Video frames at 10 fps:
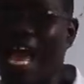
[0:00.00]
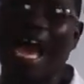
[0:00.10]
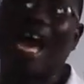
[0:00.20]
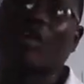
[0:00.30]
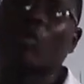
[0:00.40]

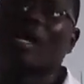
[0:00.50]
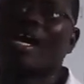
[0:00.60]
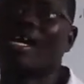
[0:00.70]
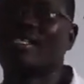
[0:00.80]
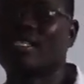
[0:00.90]

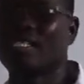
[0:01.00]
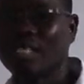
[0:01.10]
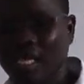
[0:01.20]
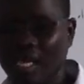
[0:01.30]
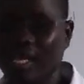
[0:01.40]
arrogant,
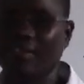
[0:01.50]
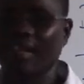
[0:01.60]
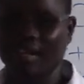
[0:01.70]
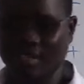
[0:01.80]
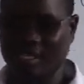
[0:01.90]
and the
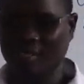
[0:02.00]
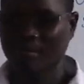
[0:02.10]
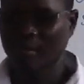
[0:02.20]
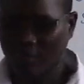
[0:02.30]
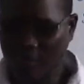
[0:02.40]
rest.
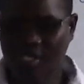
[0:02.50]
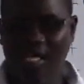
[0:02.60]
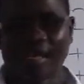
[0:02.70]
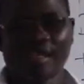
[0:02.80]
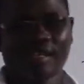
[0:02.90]
These are